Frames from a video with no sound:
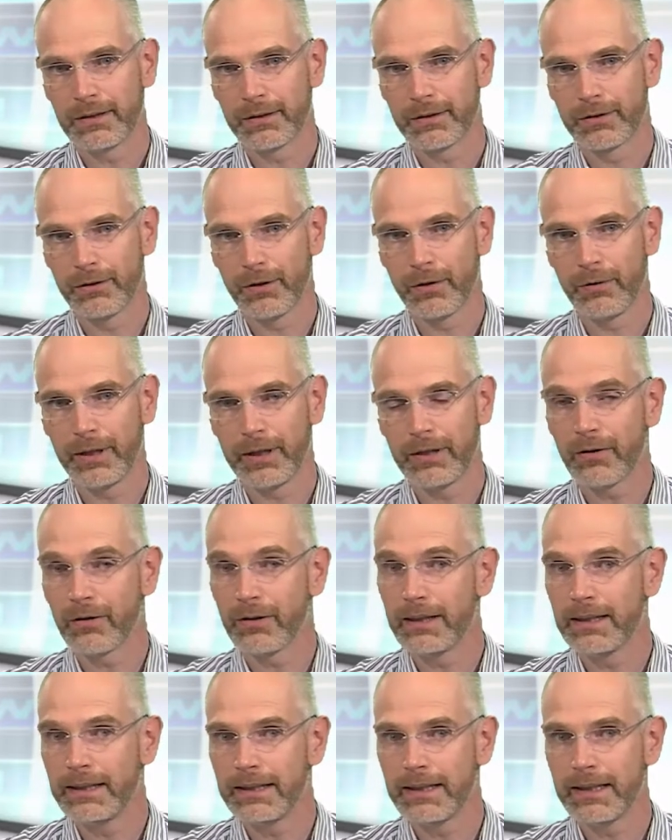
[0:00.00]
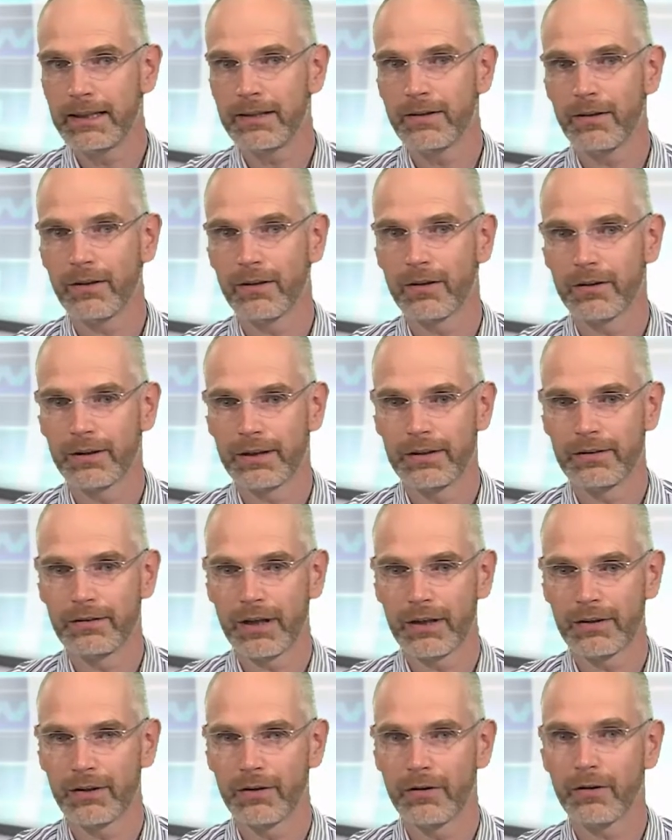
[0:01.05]
growing or leaking, or
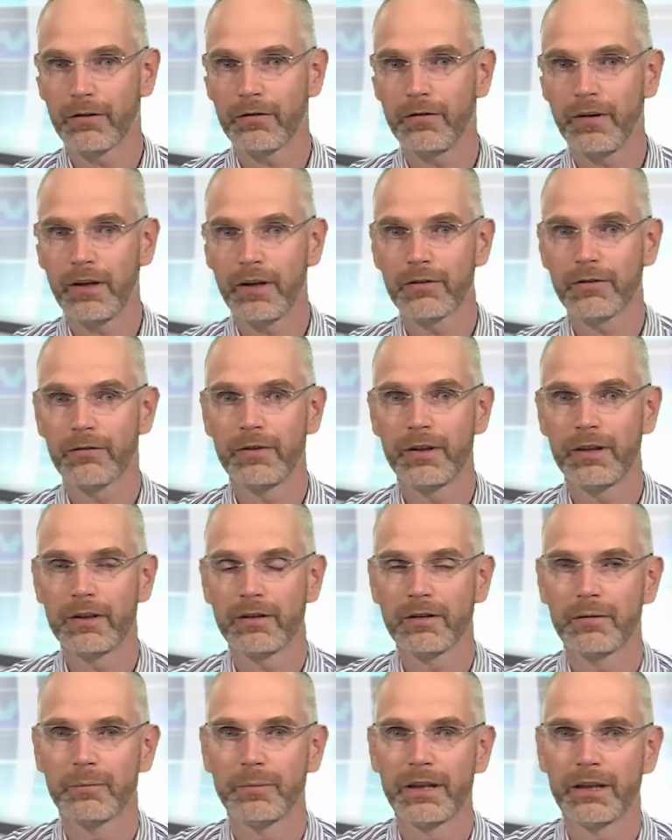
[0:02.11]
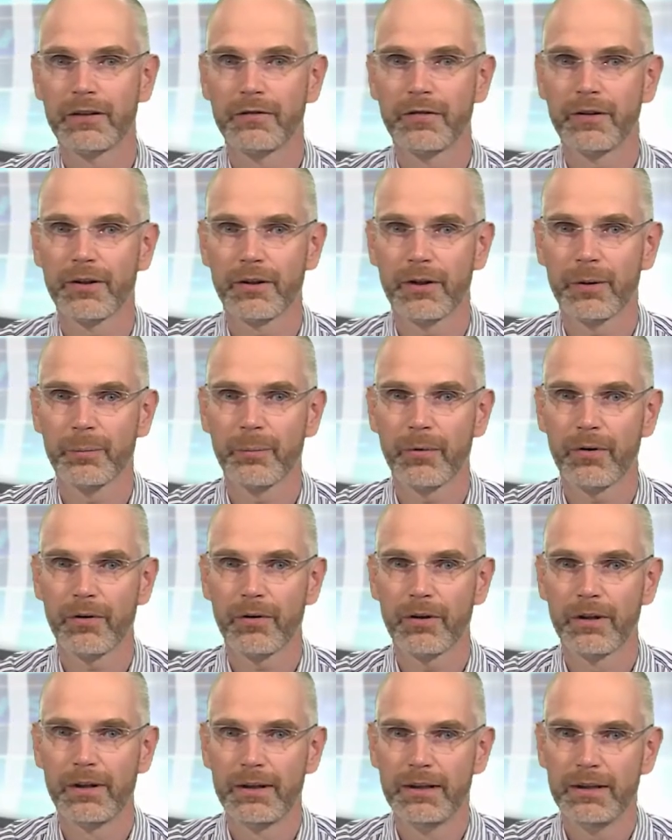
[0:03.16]
are your log files being filled up
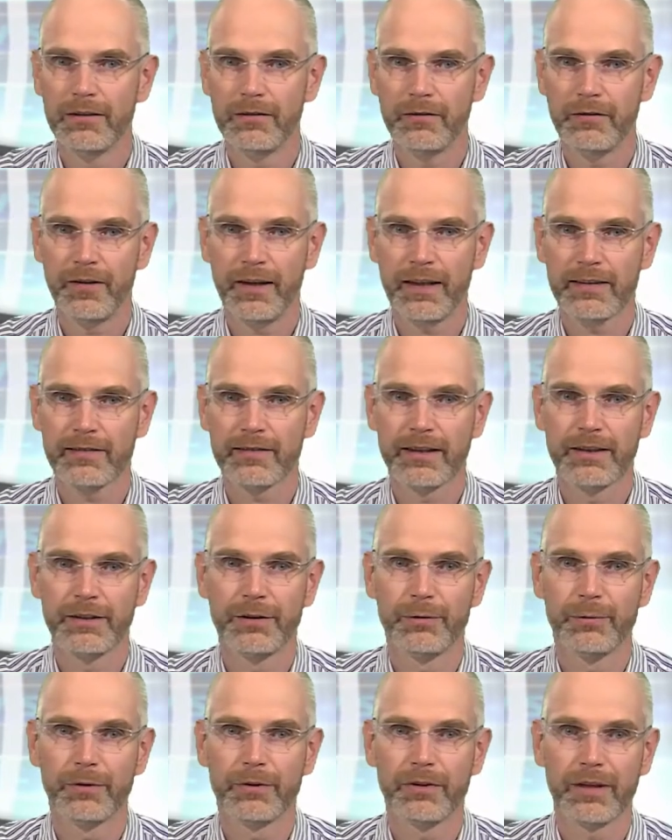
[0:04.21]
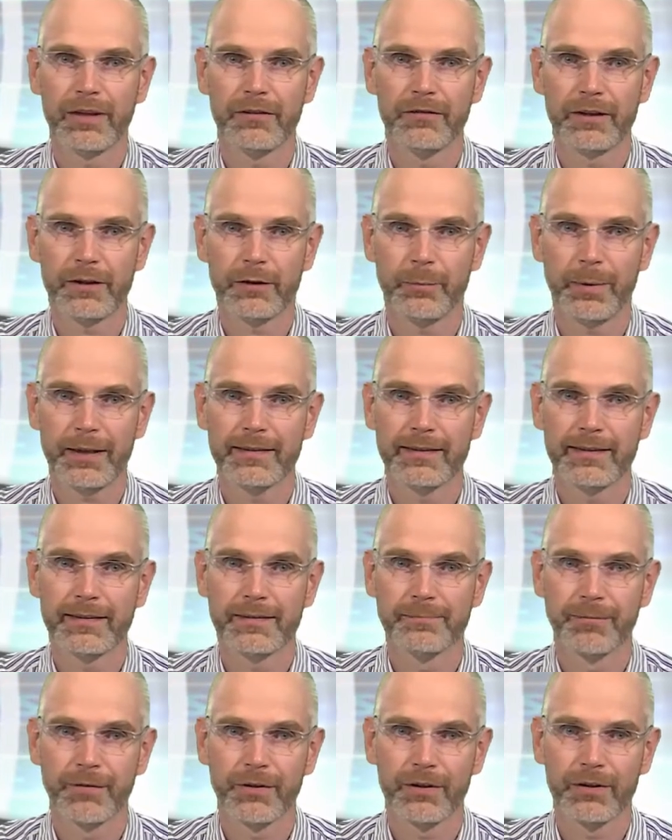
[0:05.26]
more fast than you would have expected.
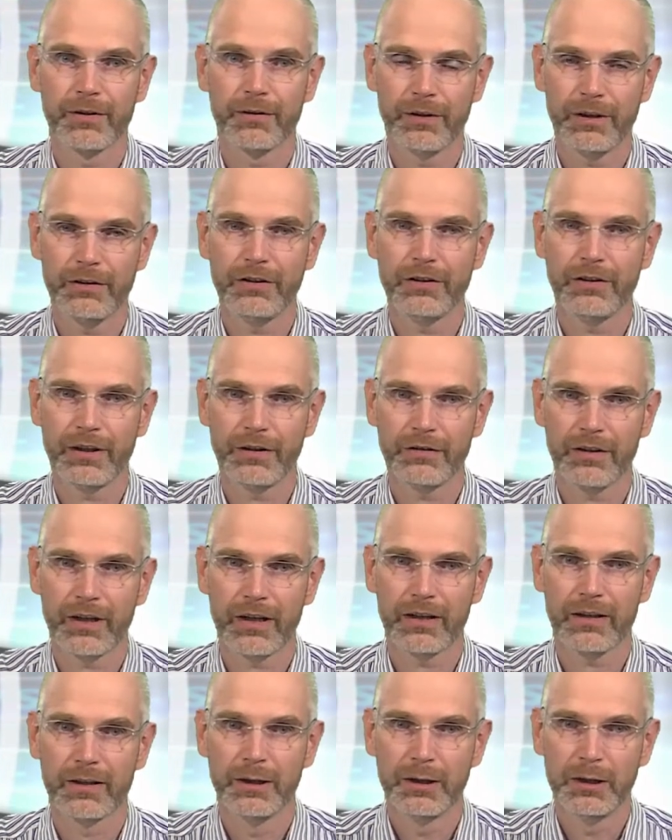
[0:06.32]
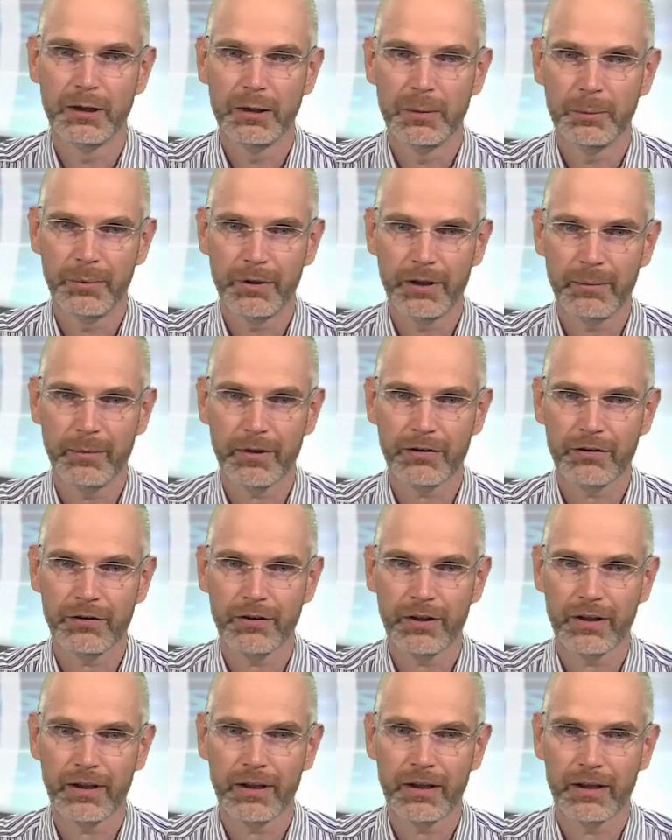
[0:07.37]
So duration tests are pretty much
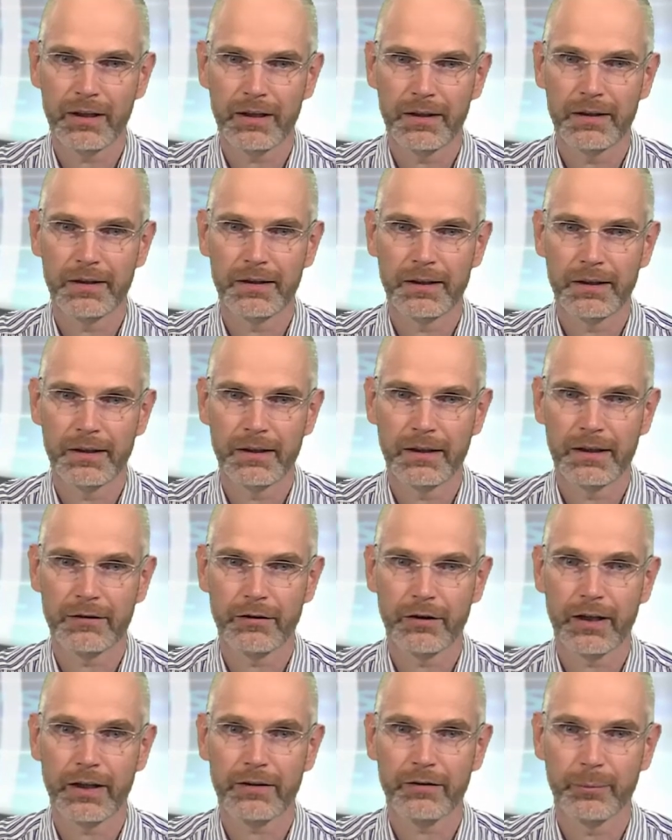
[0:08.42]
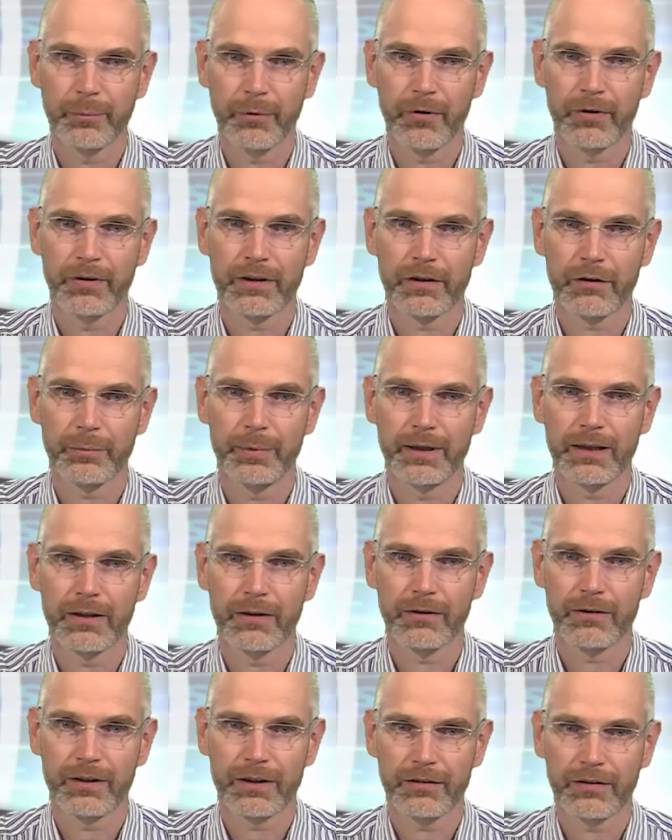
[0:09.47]
as important as peak
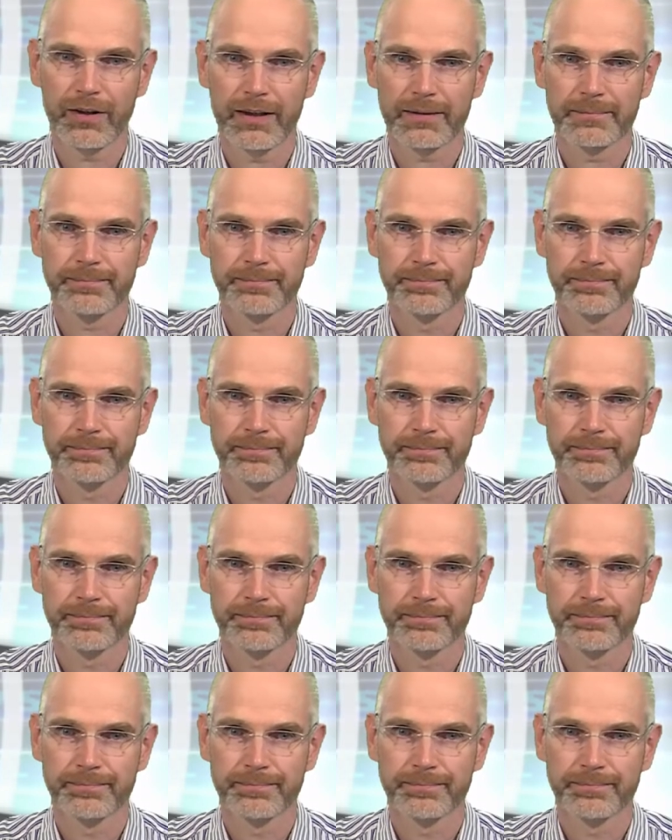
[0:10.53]
load testing.